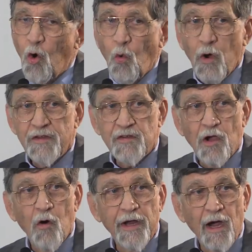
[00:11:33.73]
what's
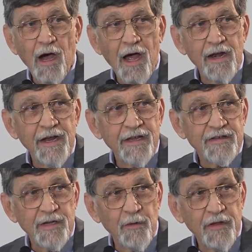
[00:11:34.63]
going on and
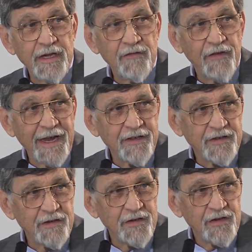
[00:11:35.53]
some of the
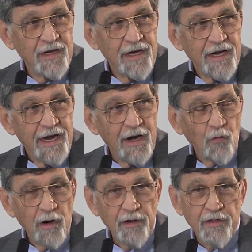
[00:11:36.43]
advances and
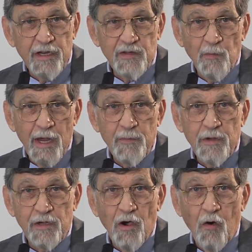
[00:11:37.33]
where things might
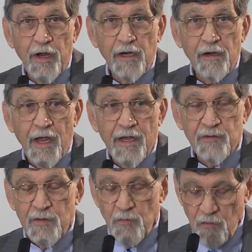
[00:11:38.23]
be going as
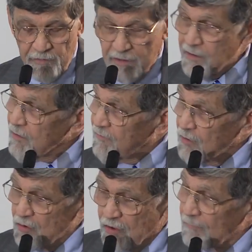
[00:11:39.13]
we move into the
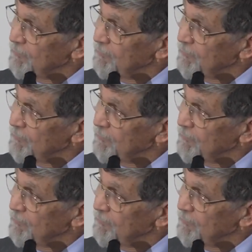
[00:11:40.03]
future.